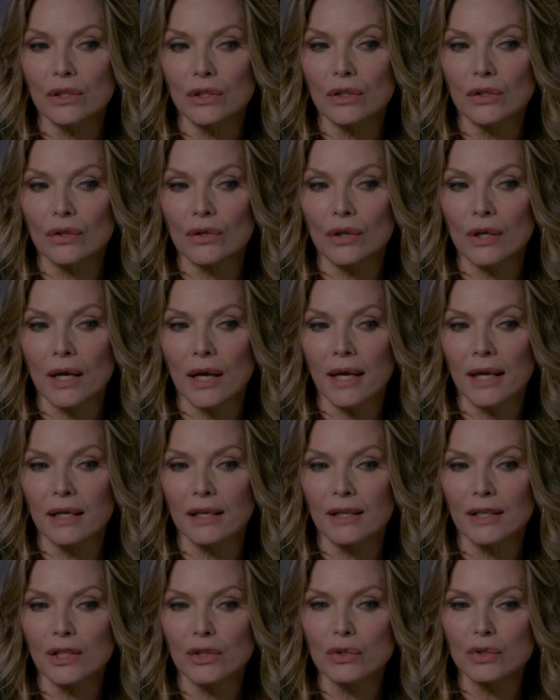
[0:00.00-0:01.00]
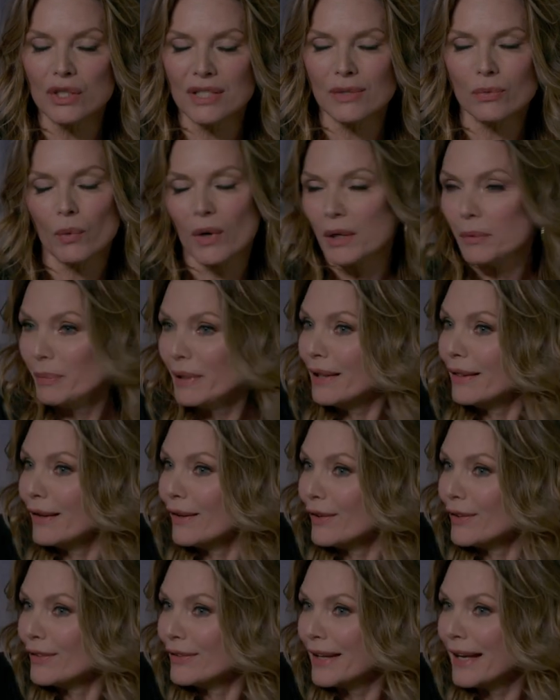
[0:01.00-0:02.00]
you're not, and you just want to be
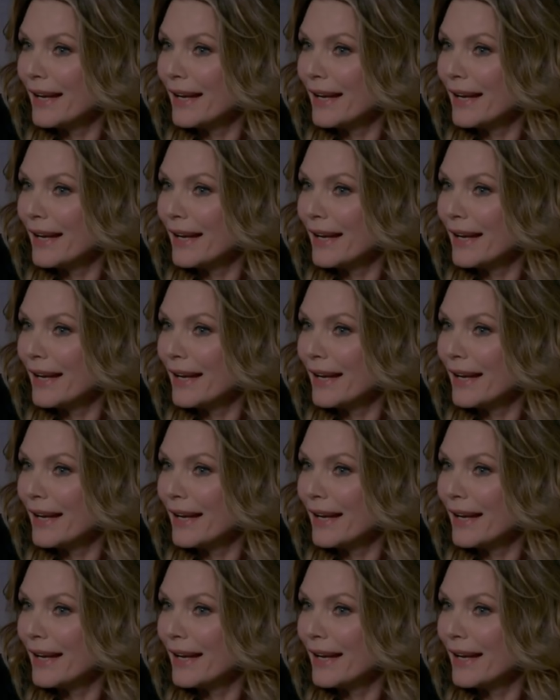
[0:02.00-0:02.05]
there.